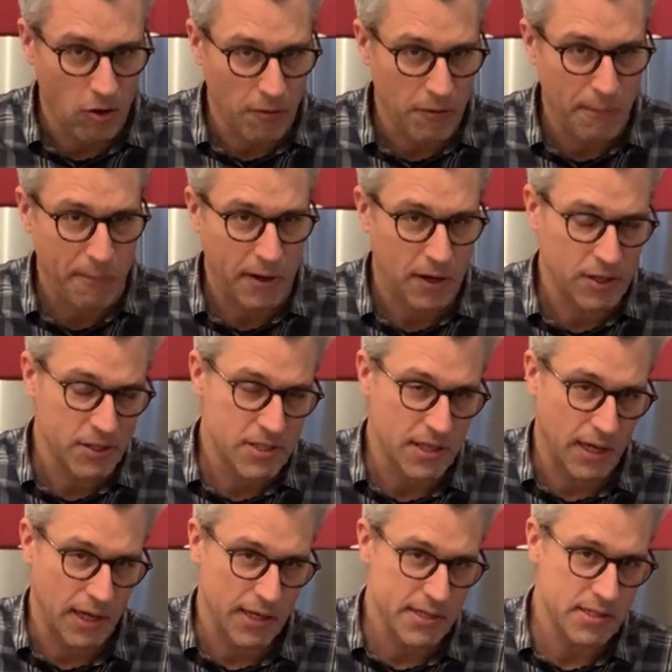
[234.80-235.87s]
of the parts
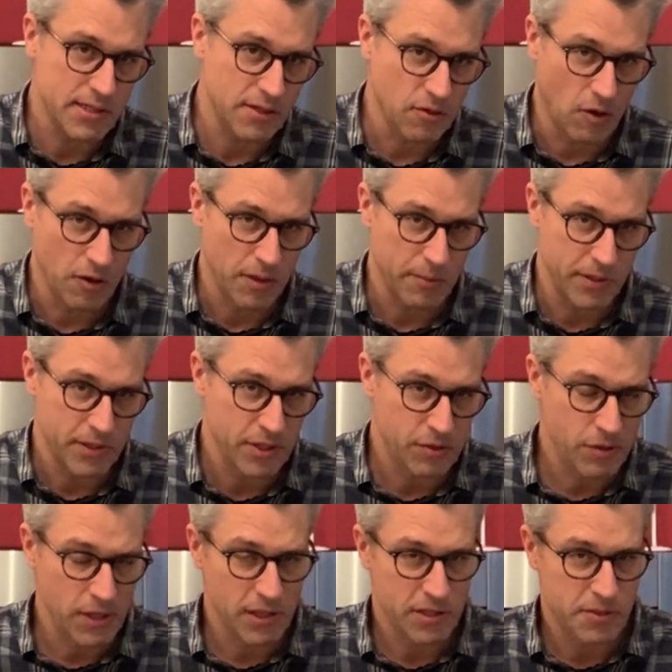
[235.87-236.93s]
are listed on the
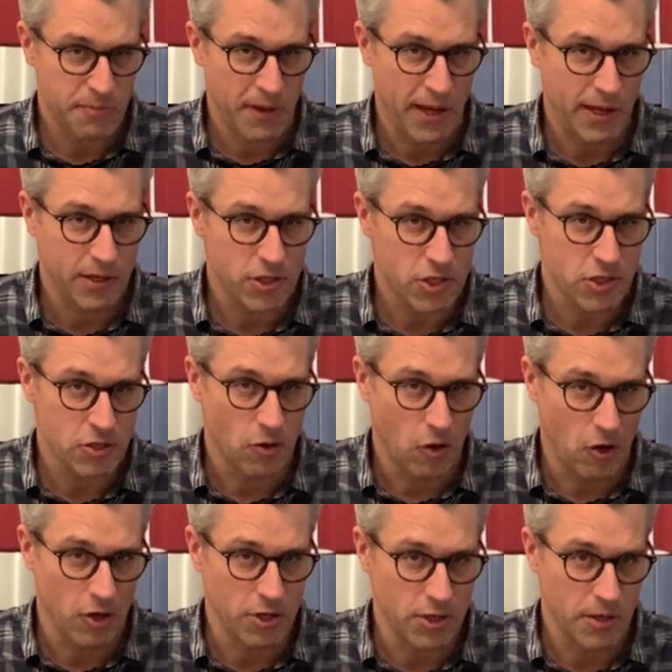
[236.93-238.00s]
materials page
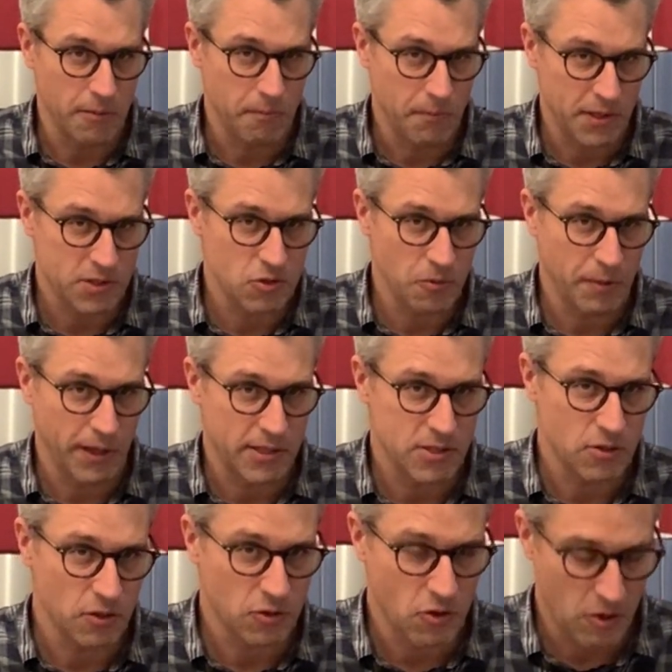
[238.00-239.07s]
on
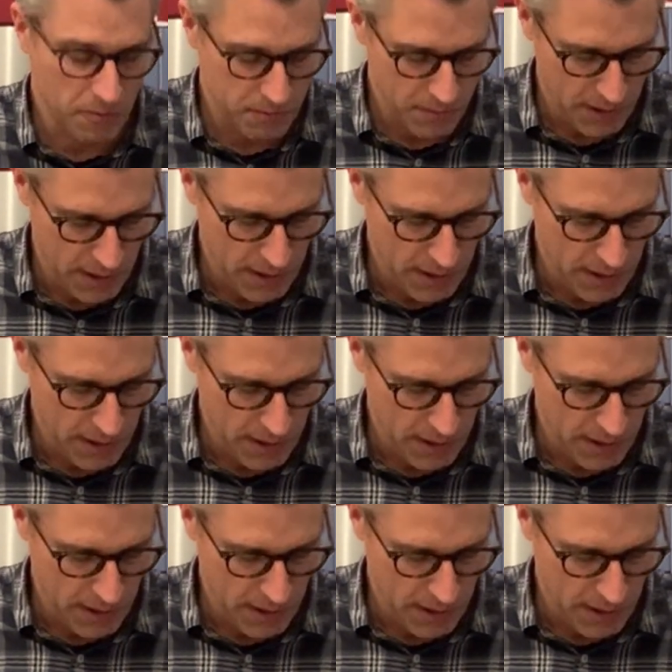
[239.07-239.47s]
matzobricks.com.